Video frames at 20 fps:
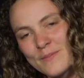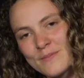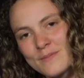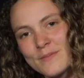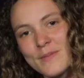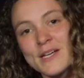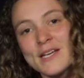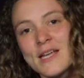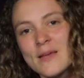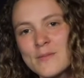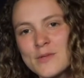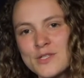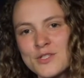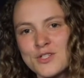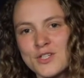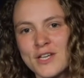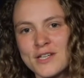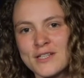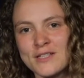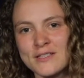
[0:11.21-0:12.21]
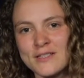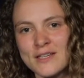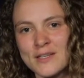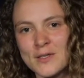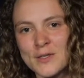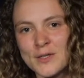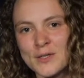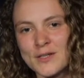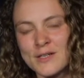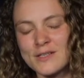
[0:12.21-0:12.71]
My name is Jenny
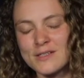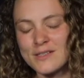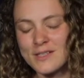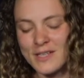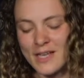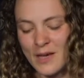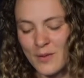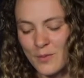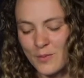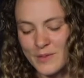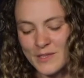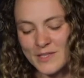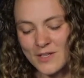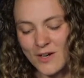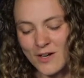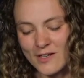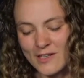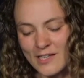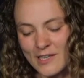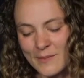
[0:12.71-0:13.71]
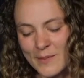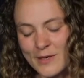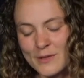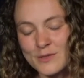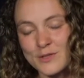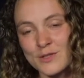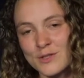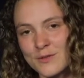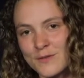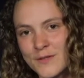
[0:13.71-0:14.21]
Zahner, and today we'll be talking
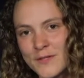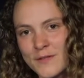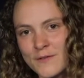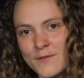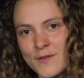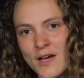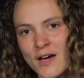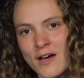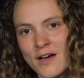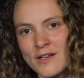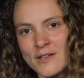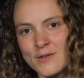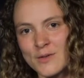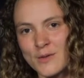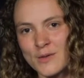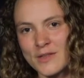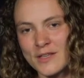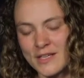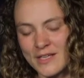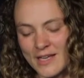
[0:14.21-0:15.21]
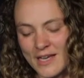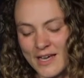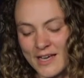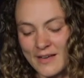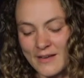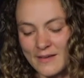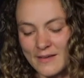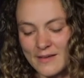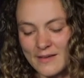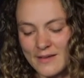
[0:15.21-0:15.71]
about servant of God Dorothy
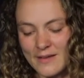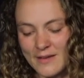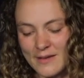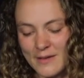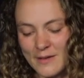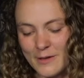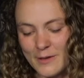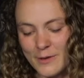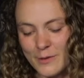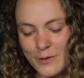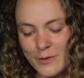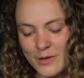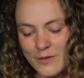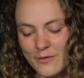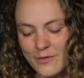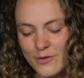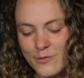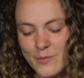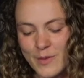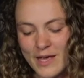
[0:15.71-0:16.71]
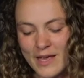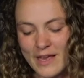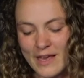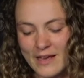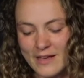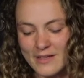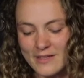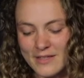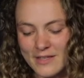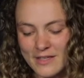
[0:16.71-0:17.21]
Day, who lived from
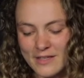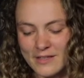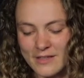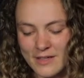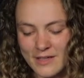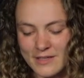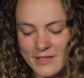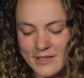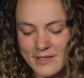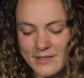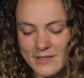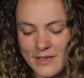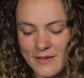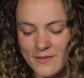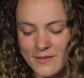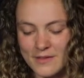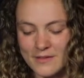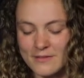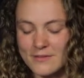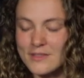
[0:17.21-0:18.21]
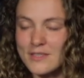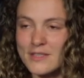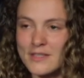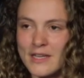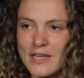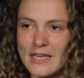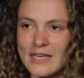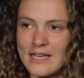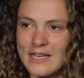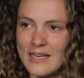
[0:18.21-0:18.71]
1897 to
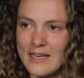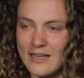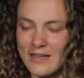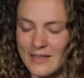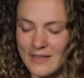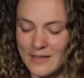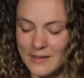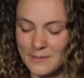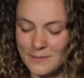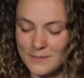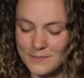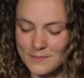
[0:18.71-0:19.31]
1980.